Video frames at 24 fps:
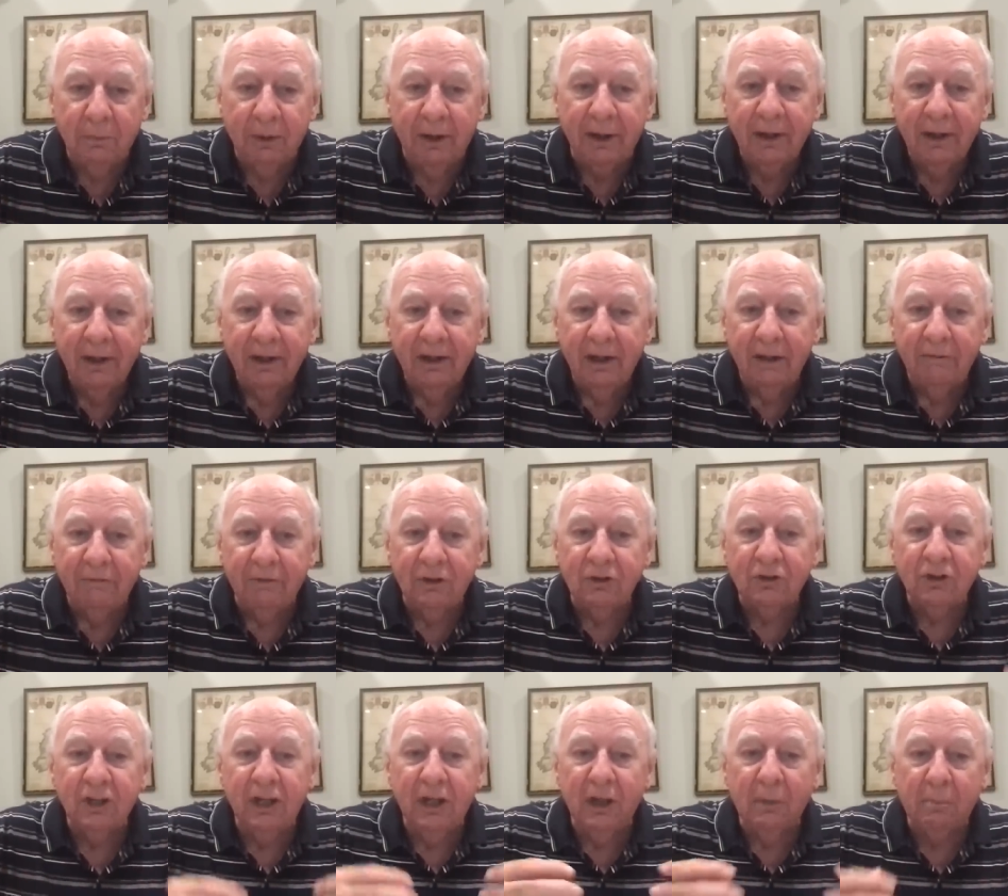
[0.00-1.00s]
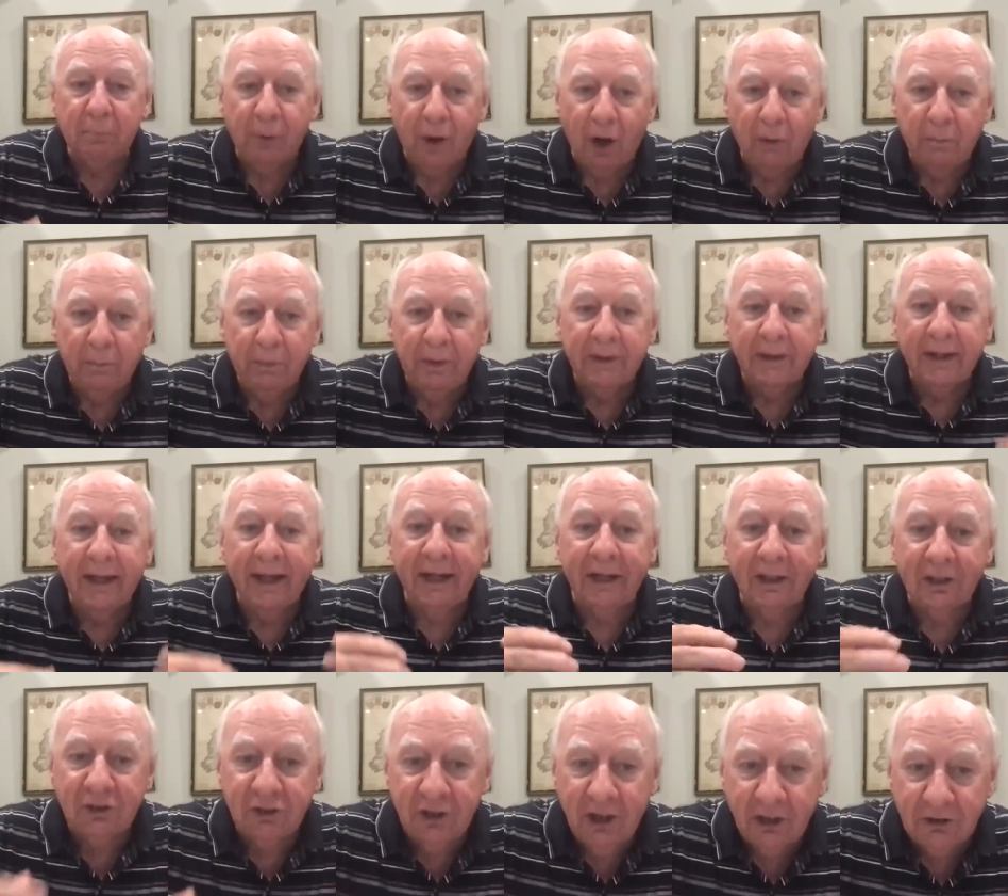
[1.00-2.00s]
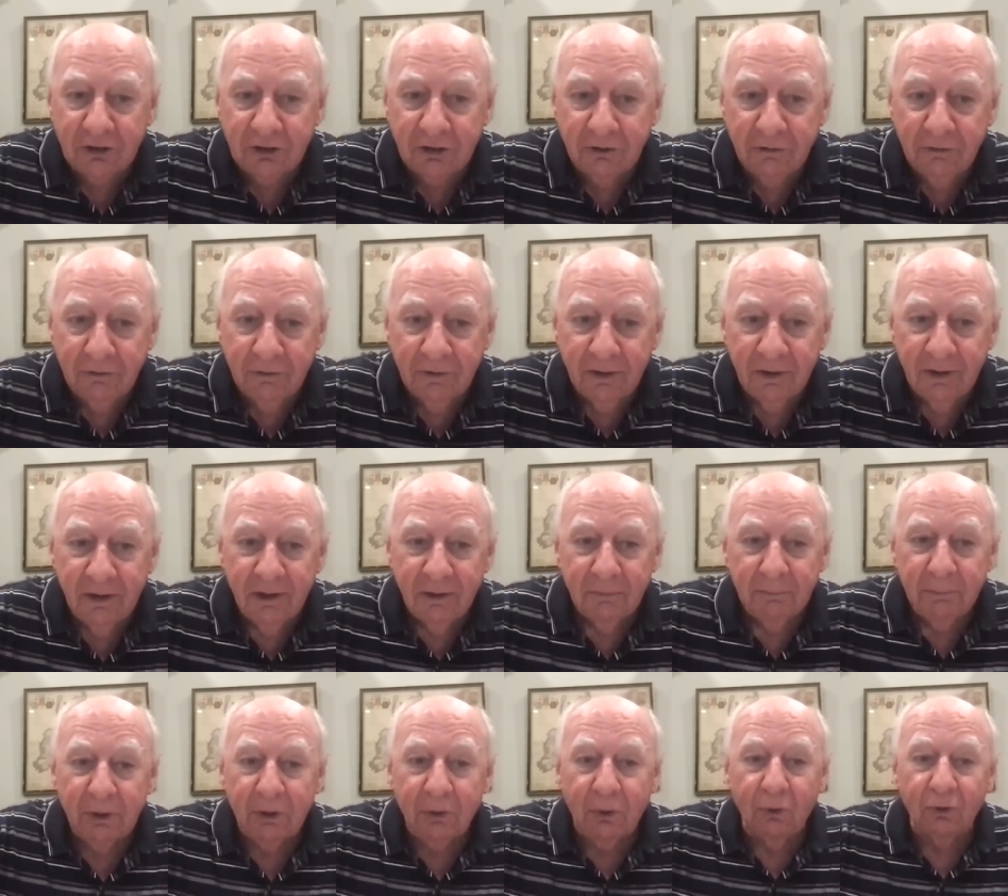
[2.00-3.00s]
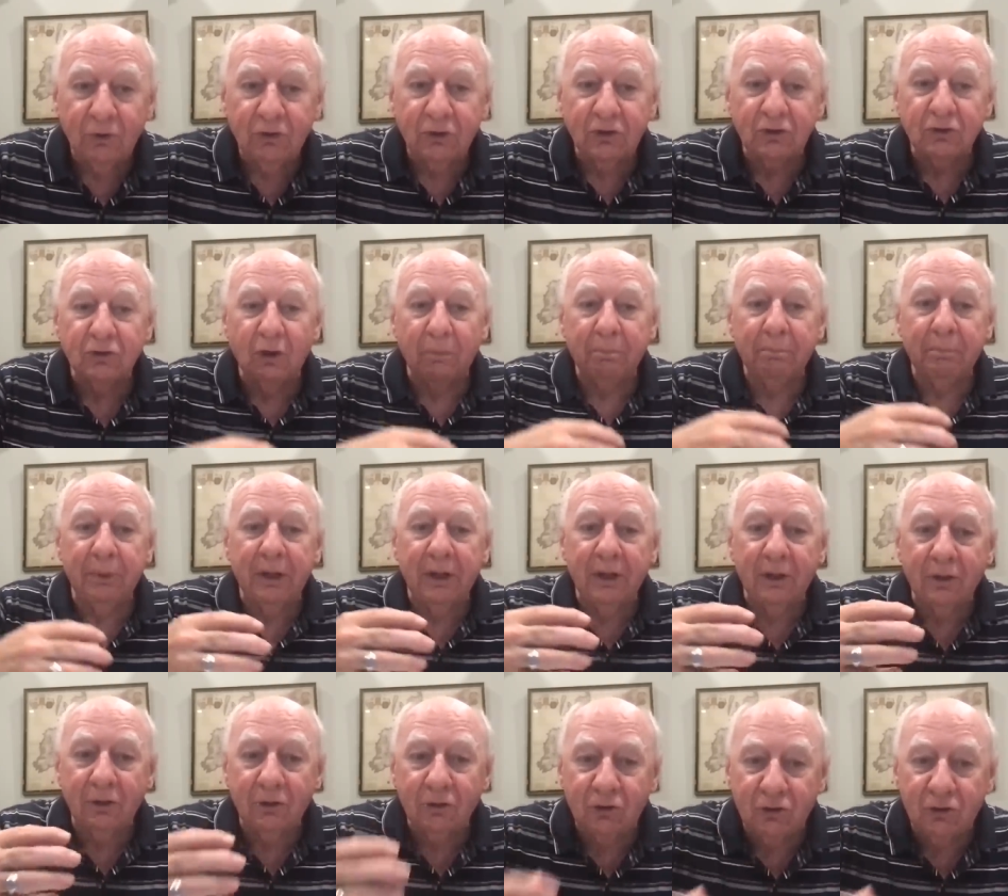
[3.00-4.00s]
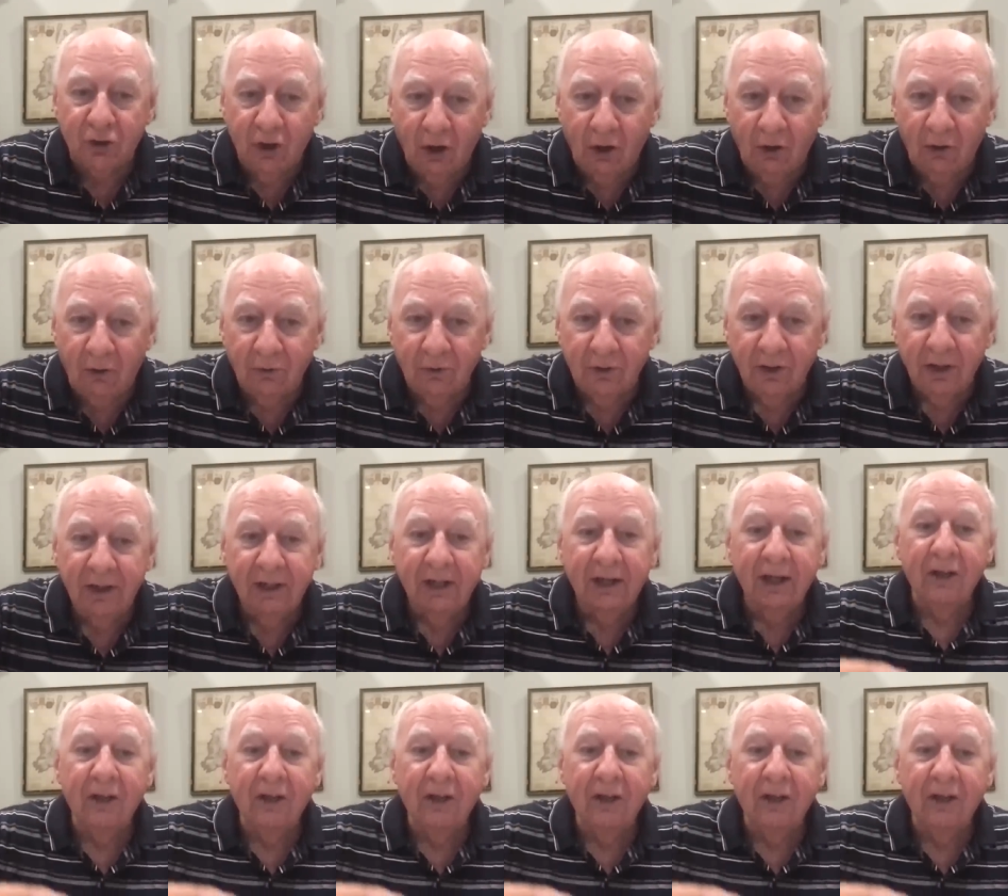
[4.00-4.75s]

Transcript: But if it's inappropriate and excessive, because it's not being controlled,